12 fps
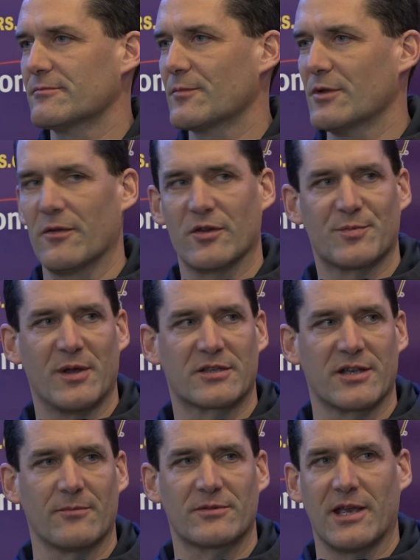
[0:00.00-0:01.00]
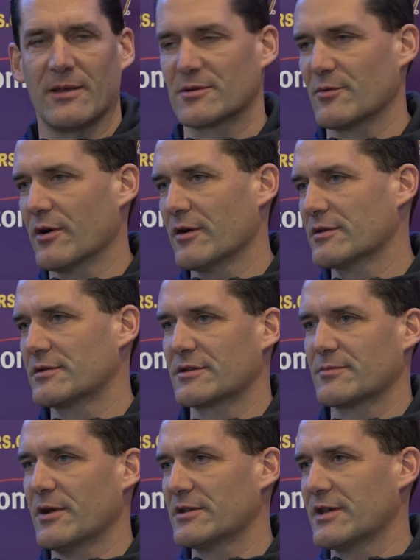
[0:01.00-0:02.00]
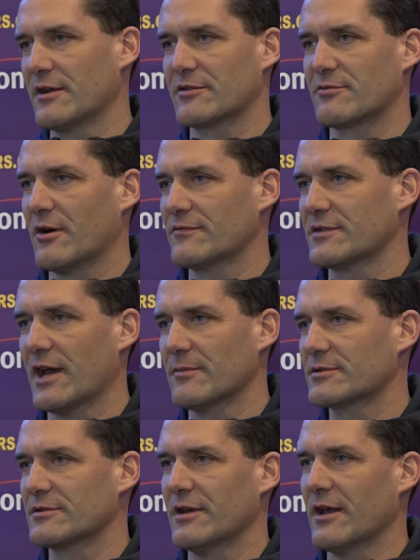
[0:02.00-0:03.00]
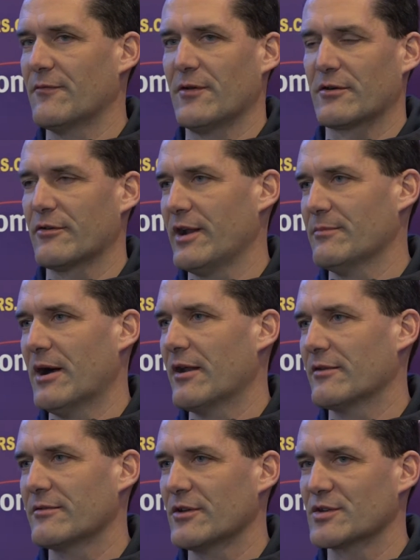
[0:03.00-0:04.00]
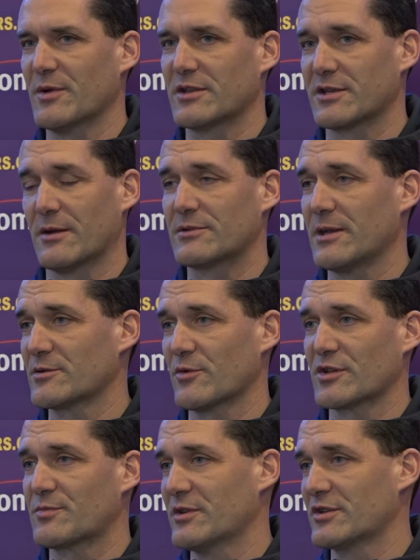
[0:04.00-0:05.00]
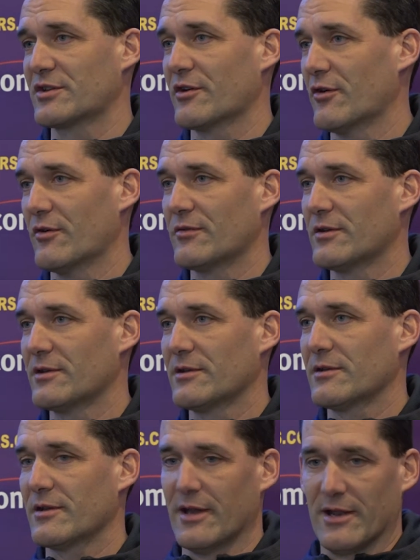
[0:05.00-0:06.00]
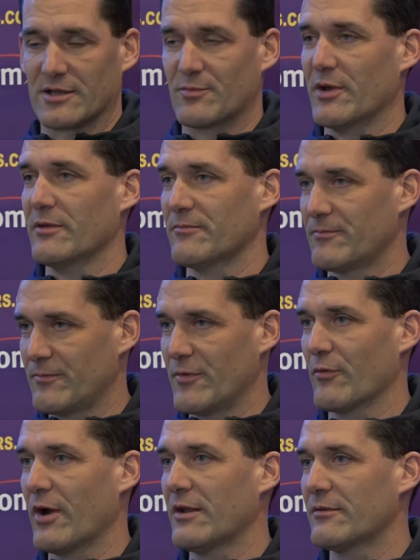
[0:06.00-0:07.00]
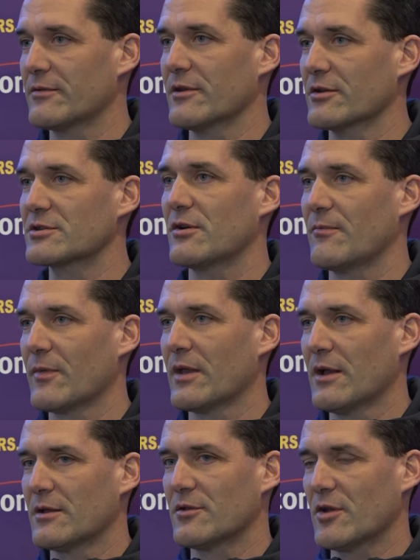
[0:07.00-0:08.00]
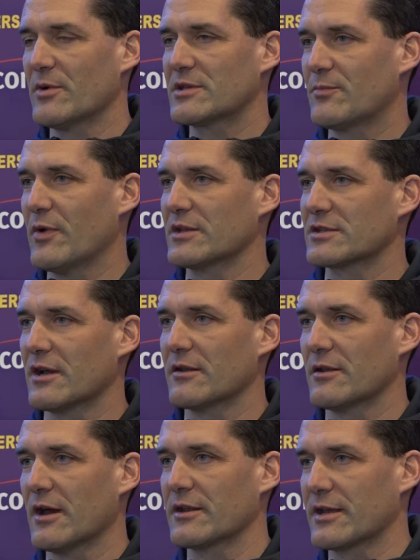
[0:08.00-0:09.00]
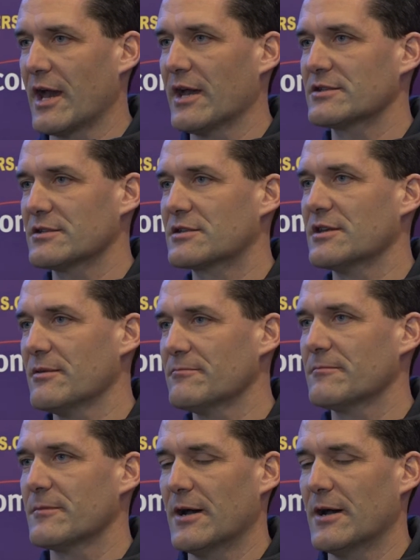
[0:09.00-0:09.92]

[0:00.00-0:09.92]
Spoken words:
There's been some teams where it's been 10 or 12 times, and I felt great about it. And there's been some teams where it's been zero, and it's been the right, so a little bit depends on the guys and the team.